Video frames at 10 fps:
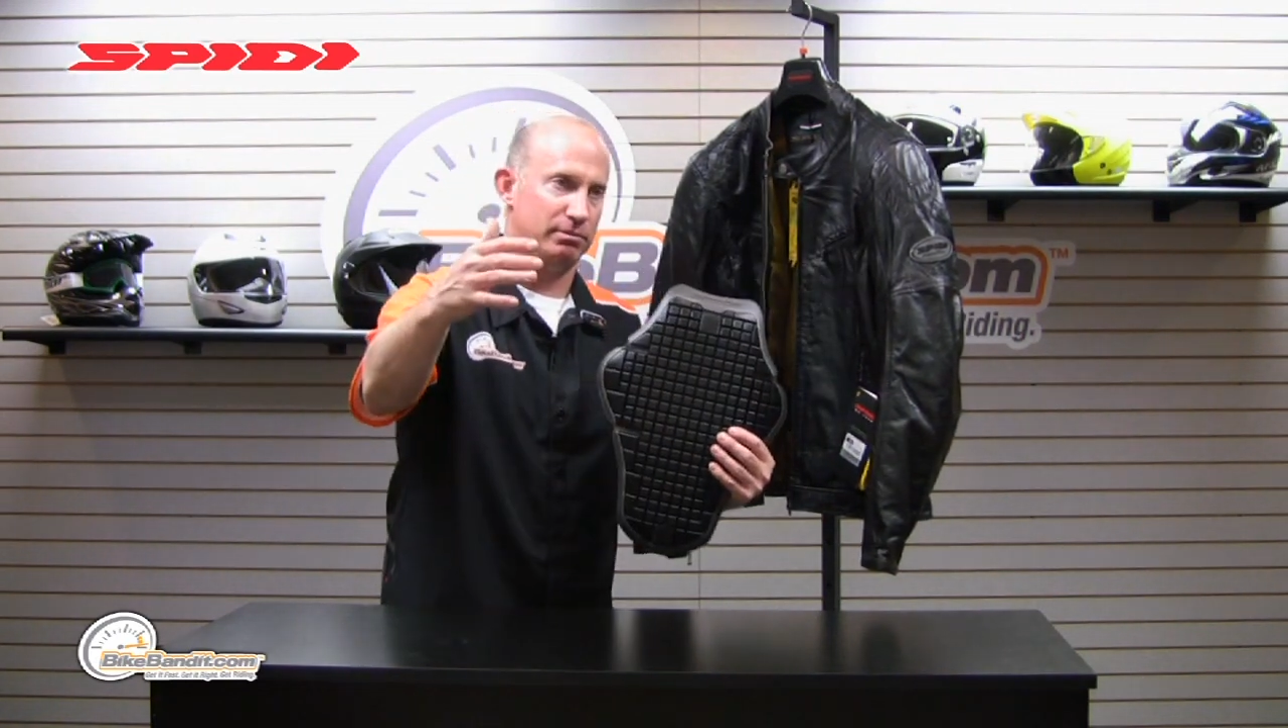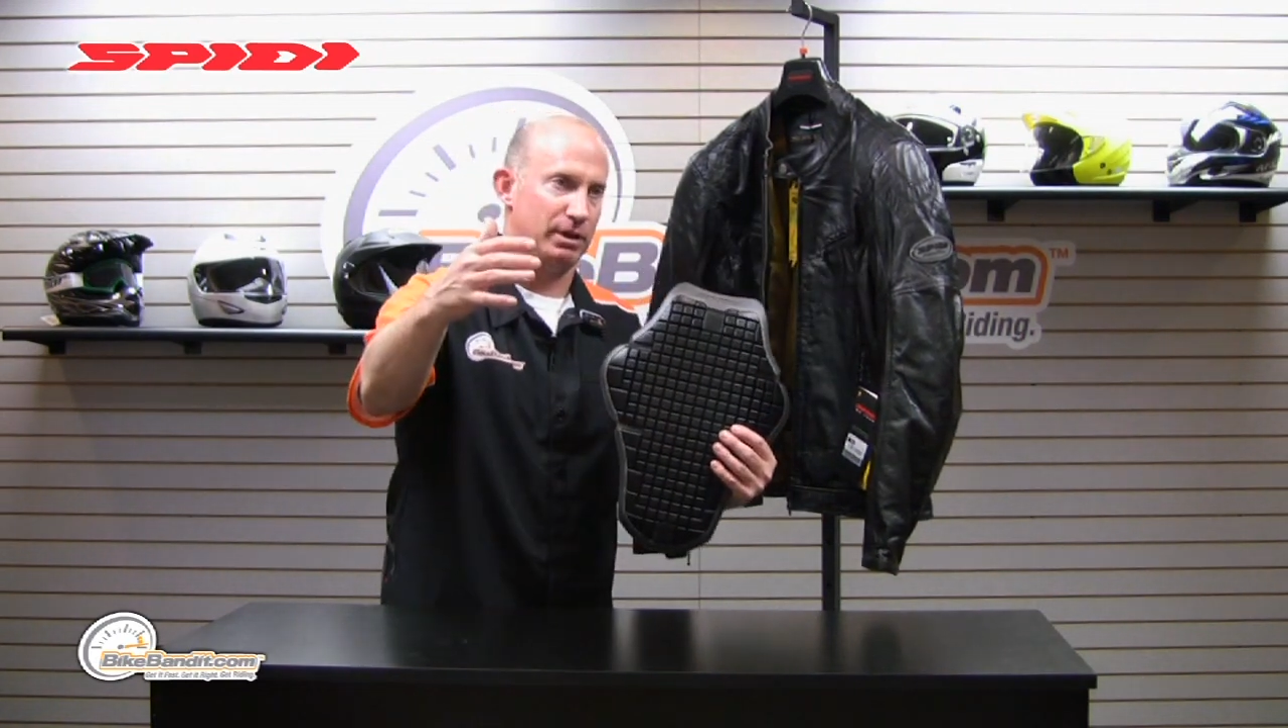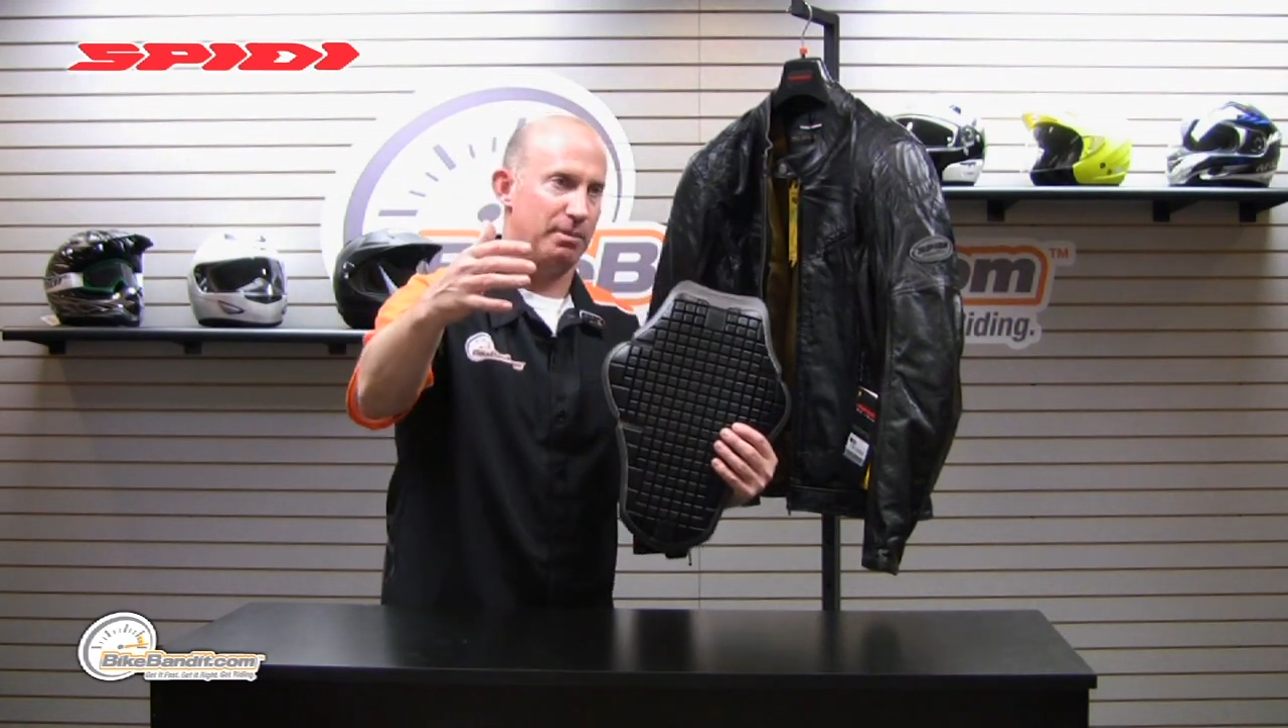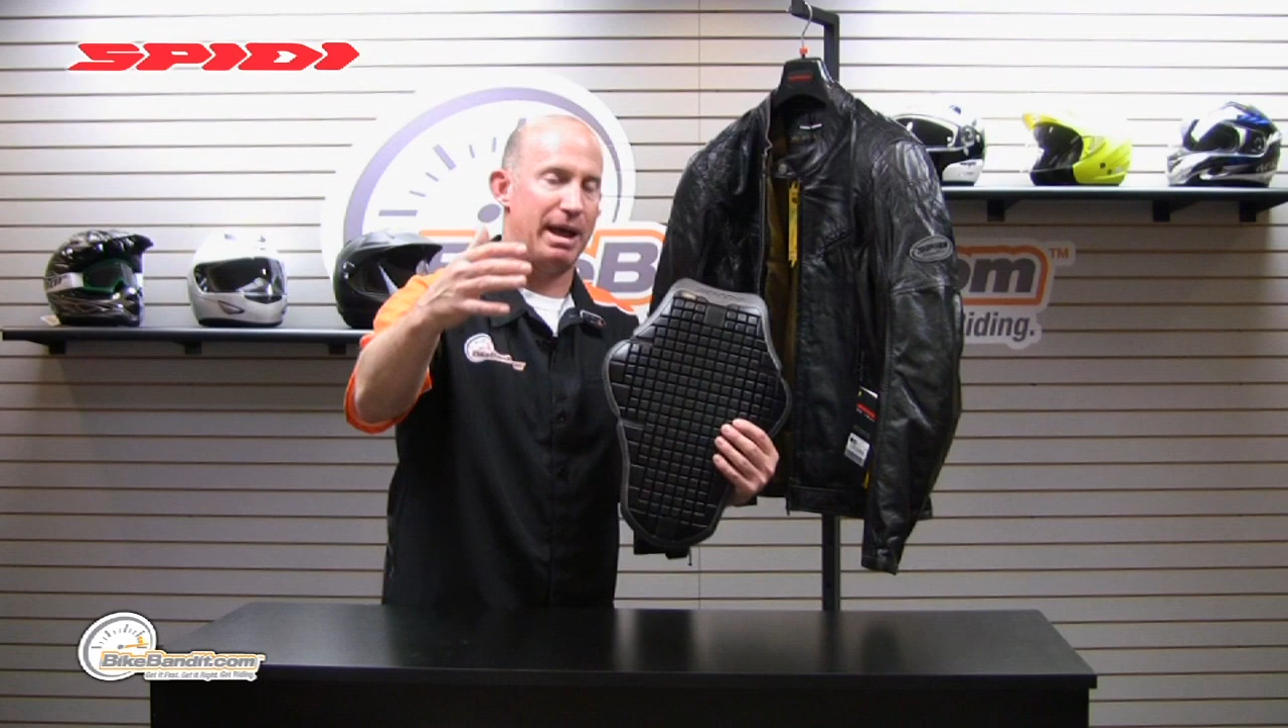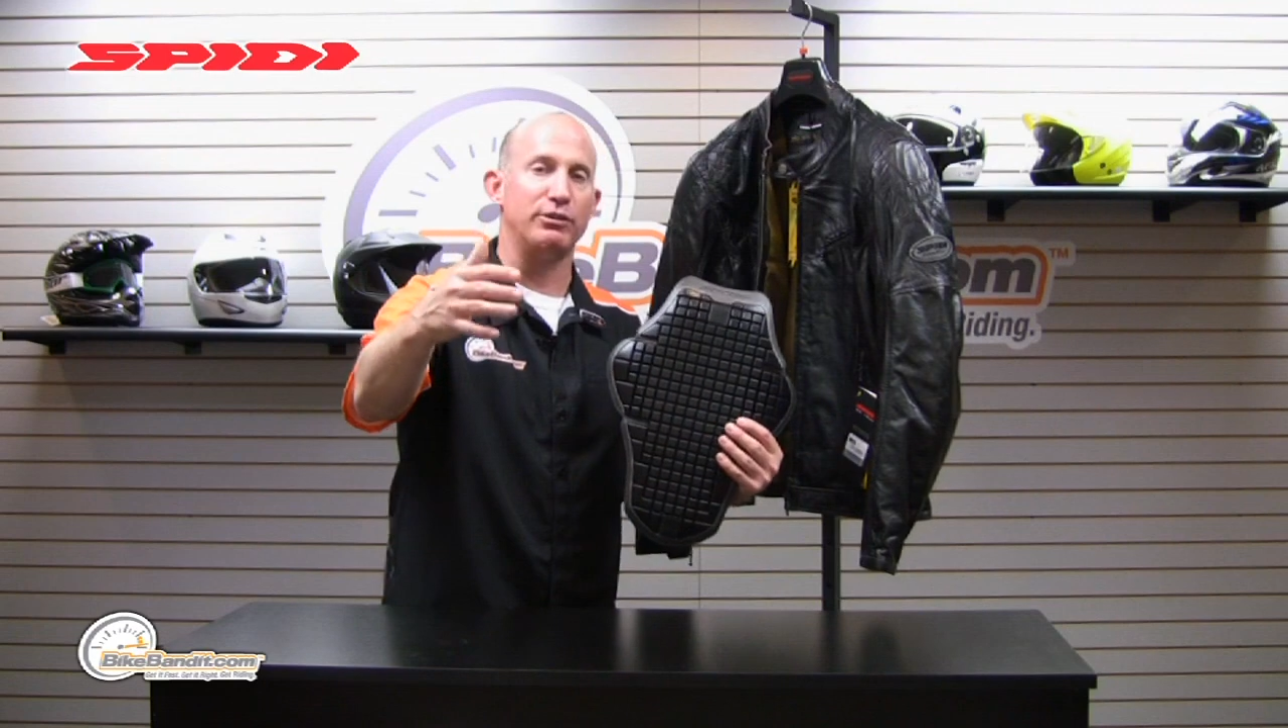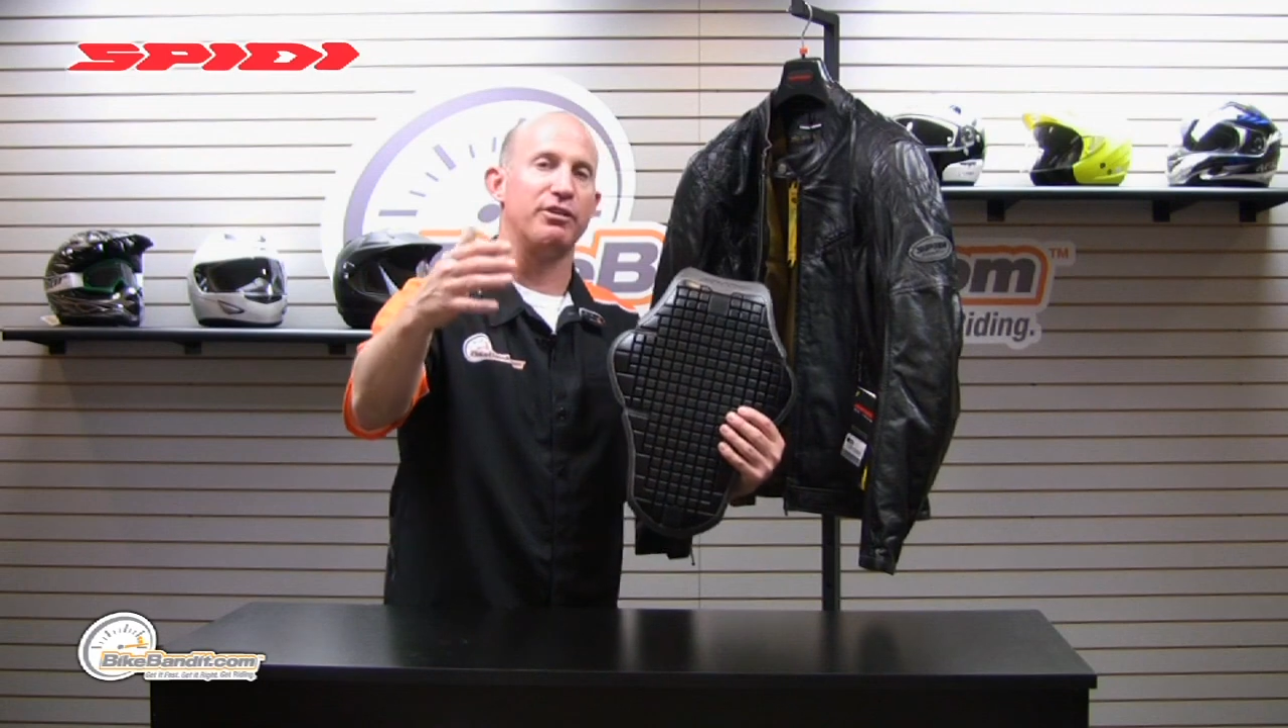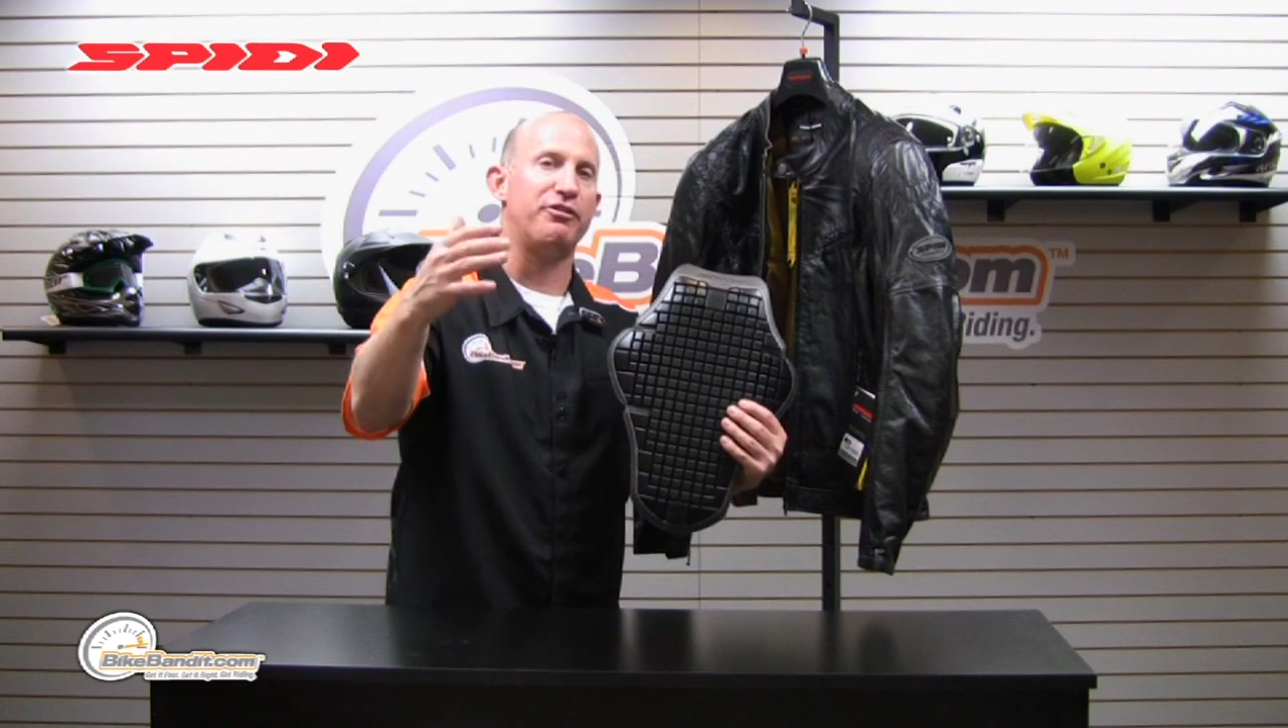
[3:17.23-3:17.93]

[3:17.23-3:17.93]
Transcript: amount of